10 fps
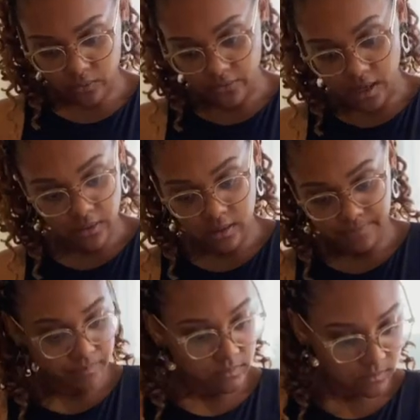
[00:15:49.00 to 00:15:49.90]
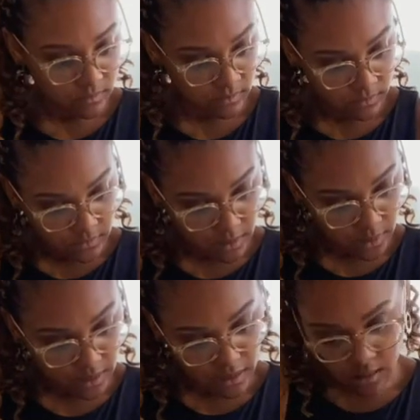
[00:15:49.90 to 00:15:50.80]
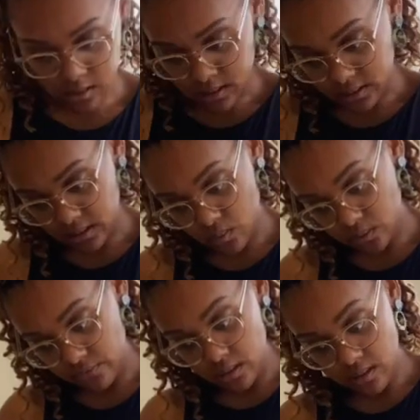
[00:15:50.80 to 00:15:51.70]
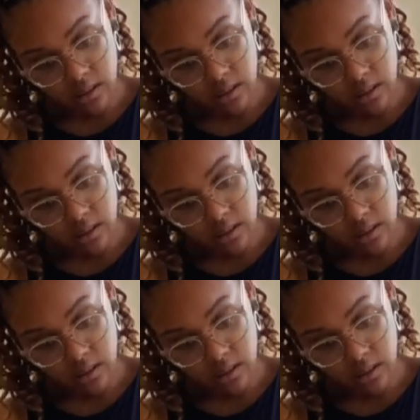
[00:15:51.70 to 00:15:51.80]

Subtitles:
the bowls accordingly. I did about